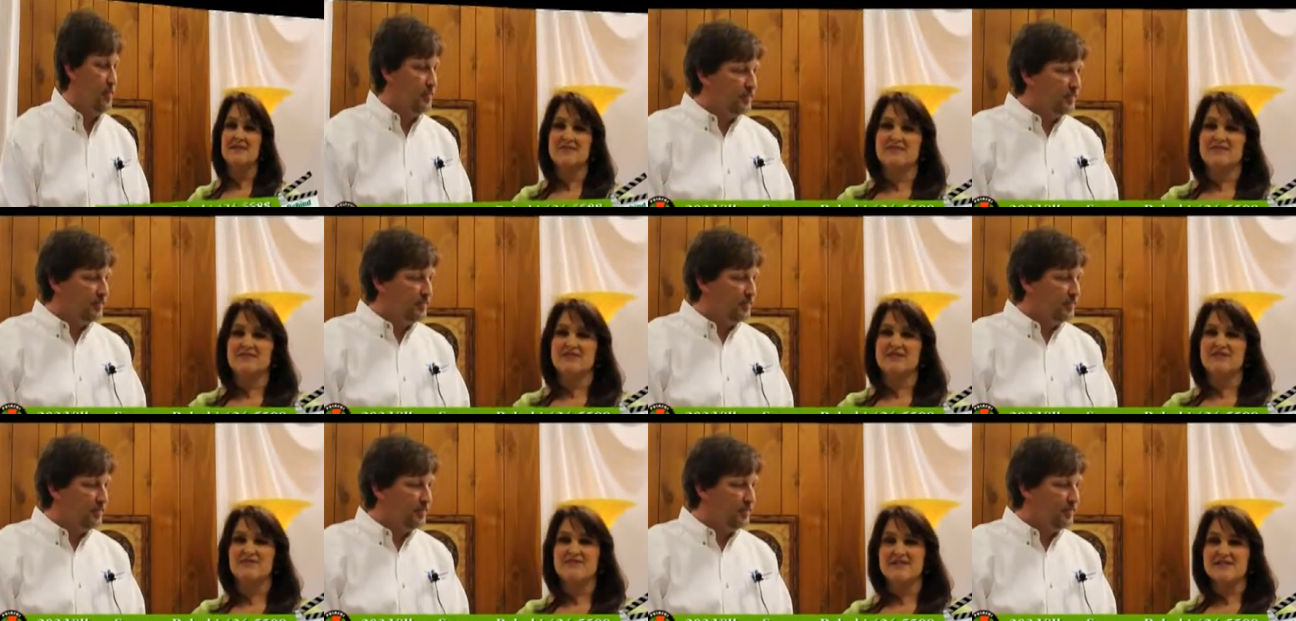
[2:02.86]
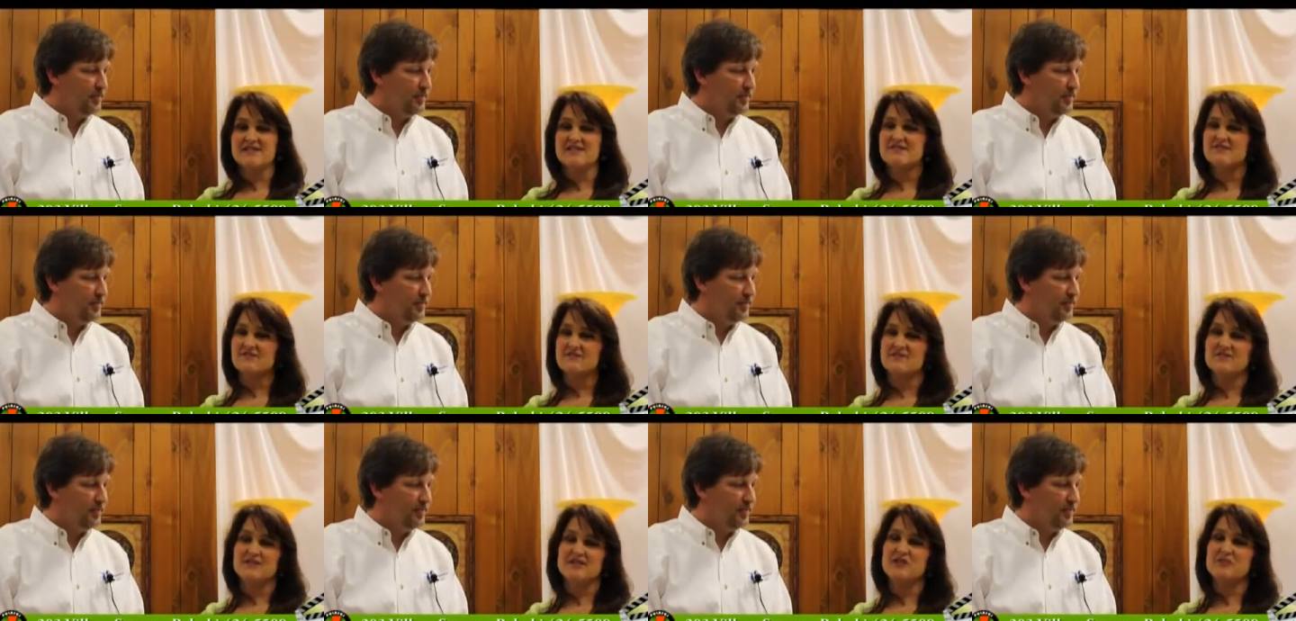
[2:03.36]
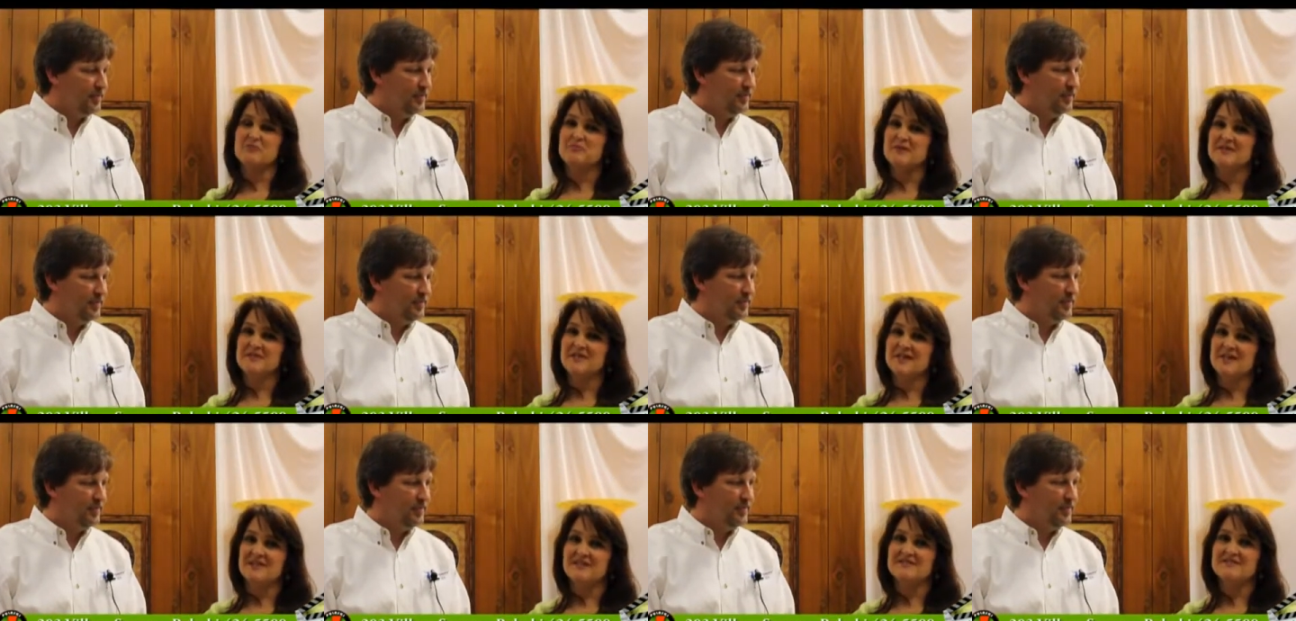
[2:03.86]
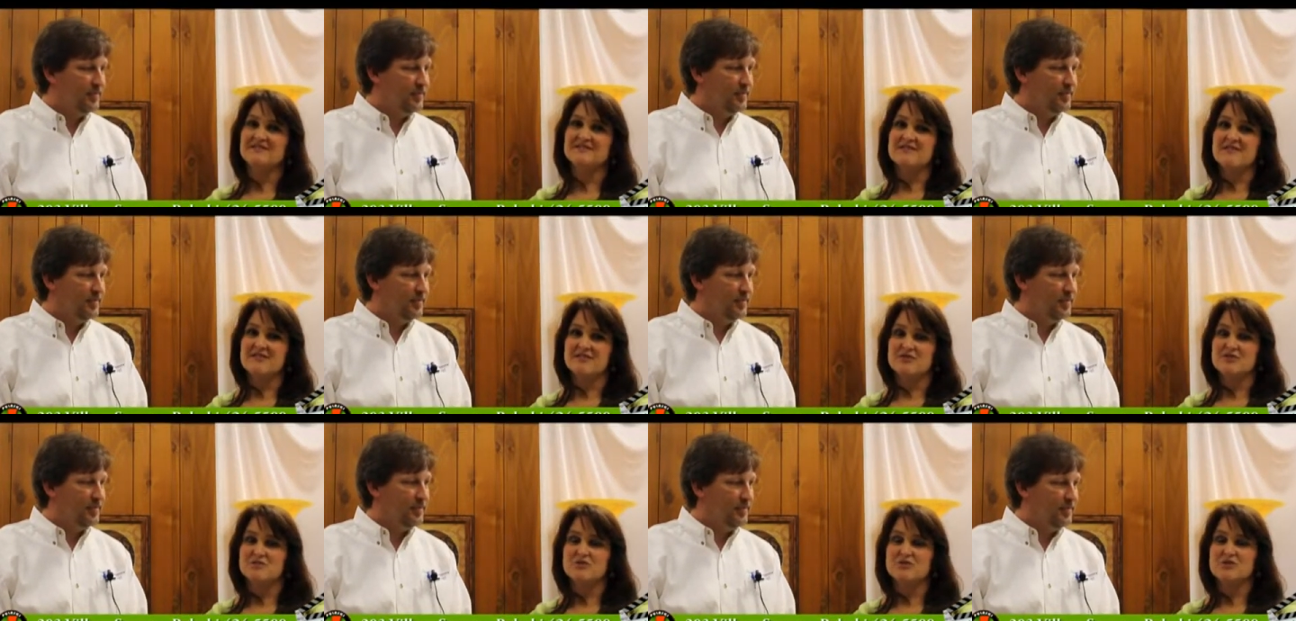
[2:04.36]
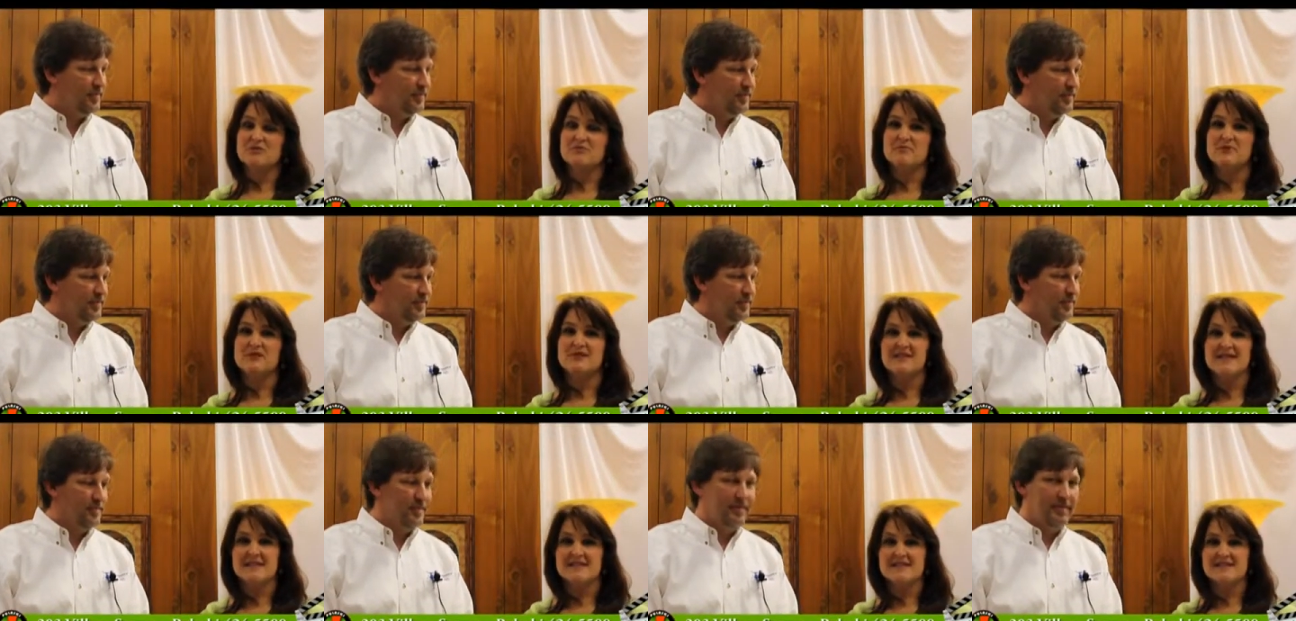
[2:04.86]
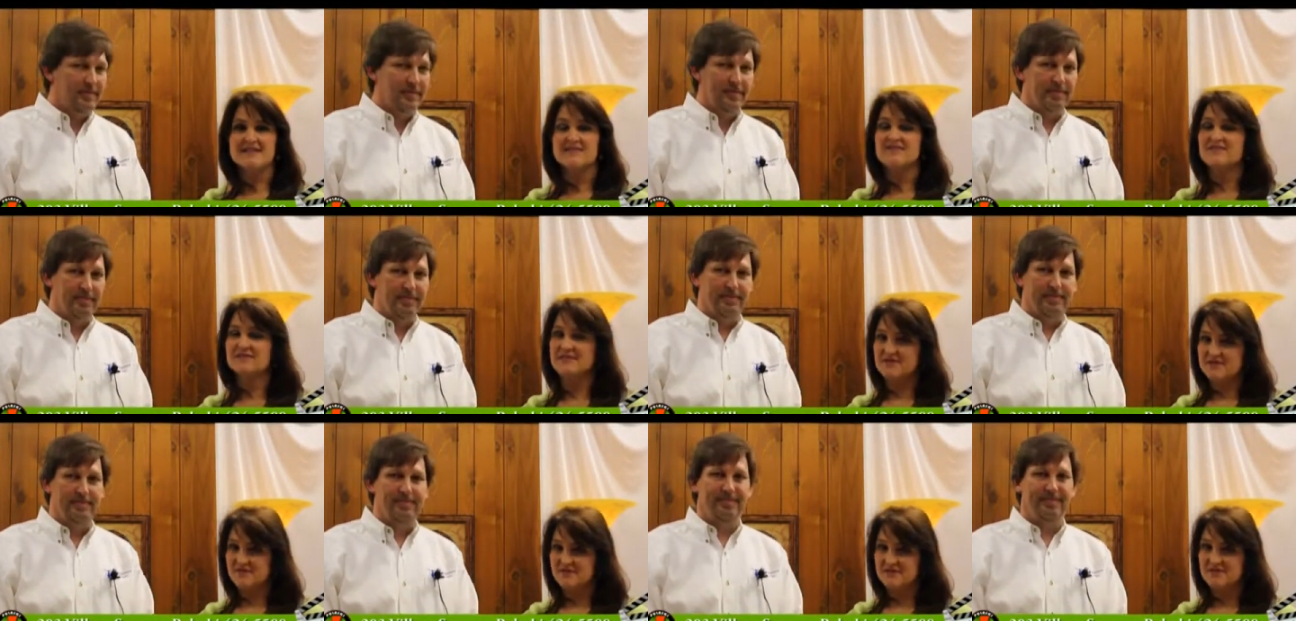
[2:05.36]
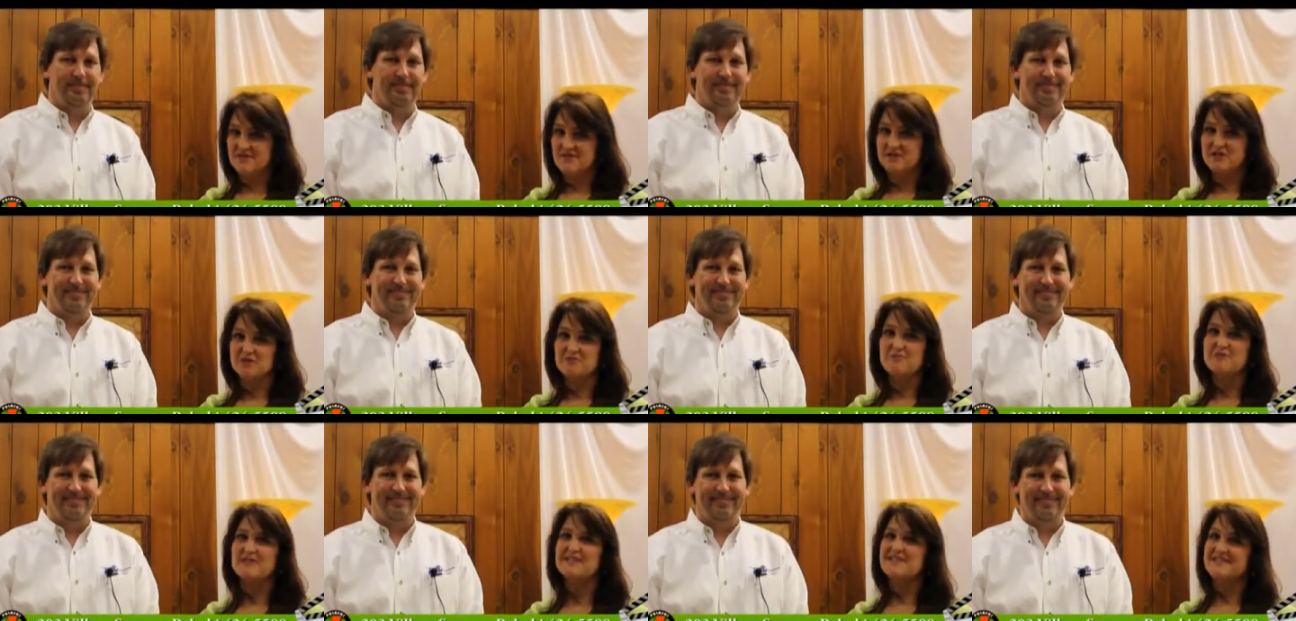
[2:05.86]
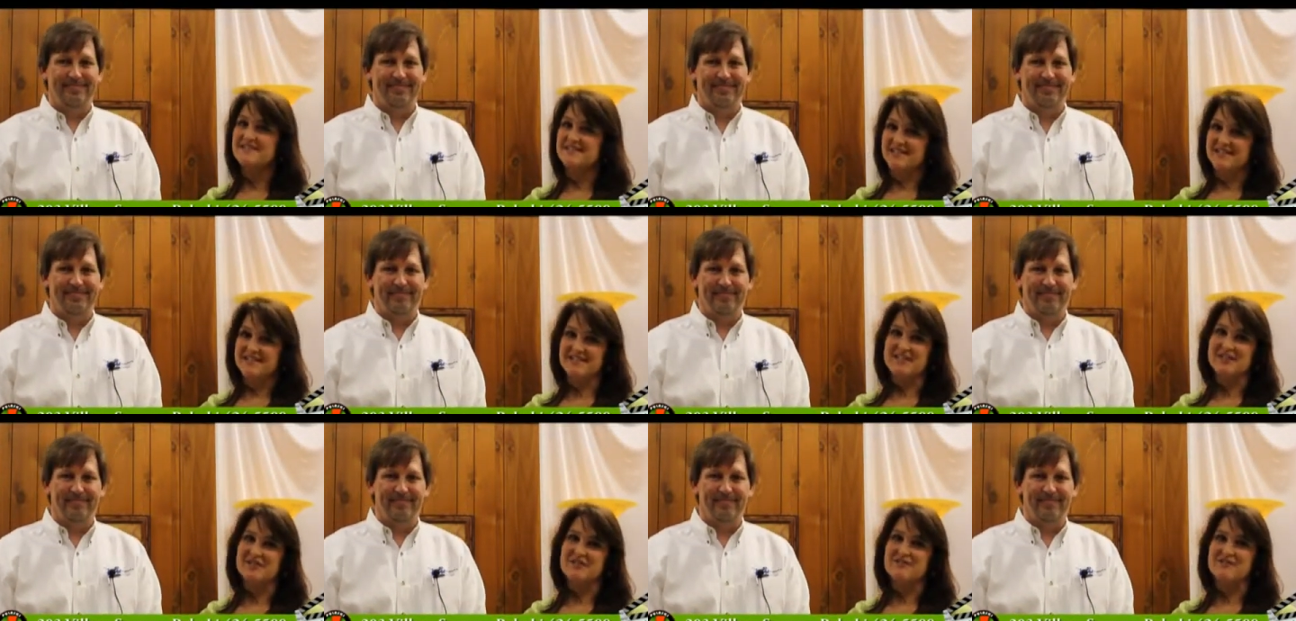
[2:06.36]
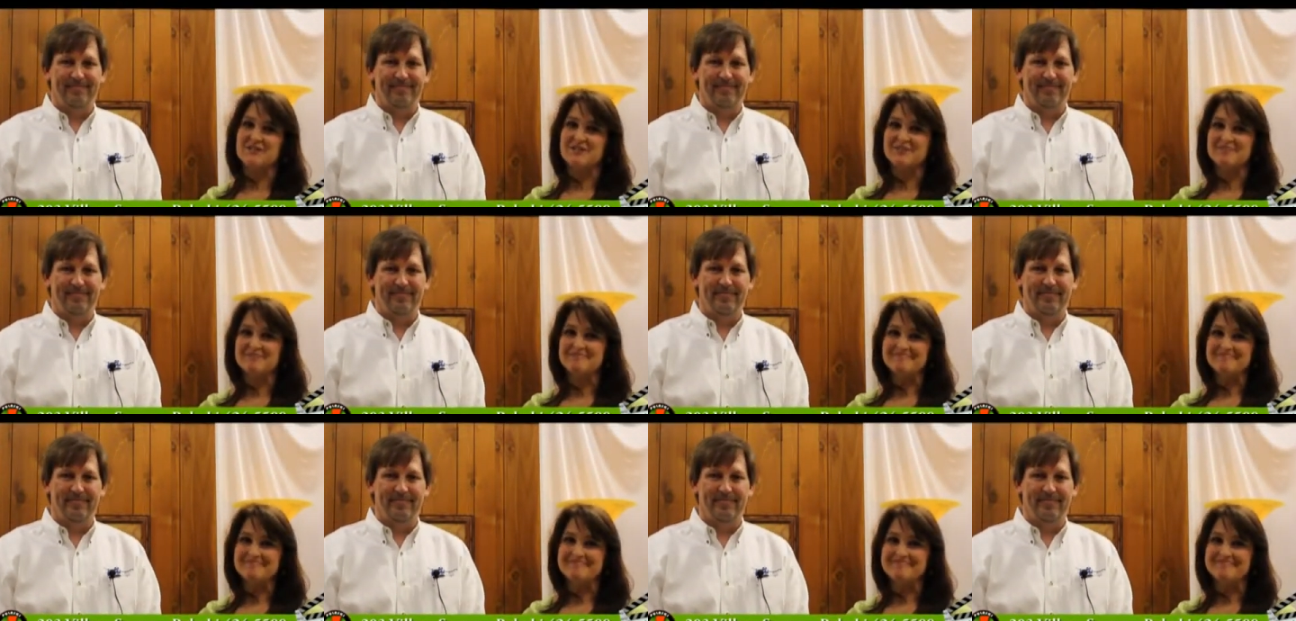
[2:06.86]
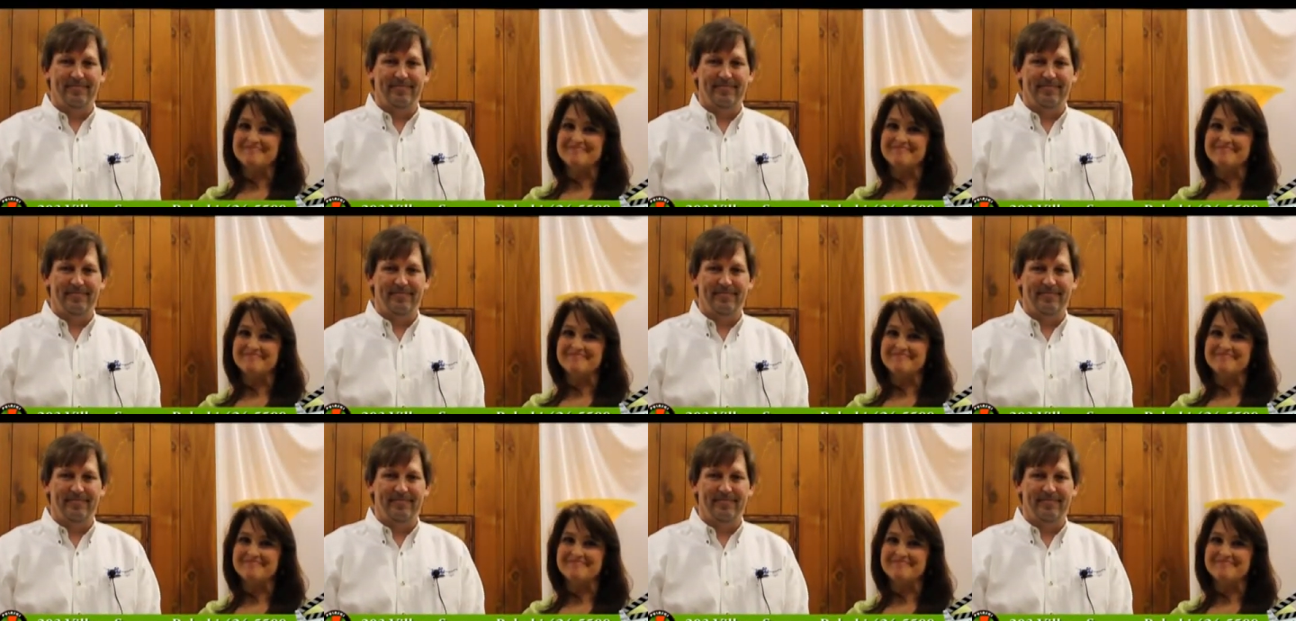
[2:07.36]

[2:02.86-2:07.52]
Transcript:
Speaker 1: if you need physical therapy care, Ardmore Pulaski Physical Therapy can take care of you.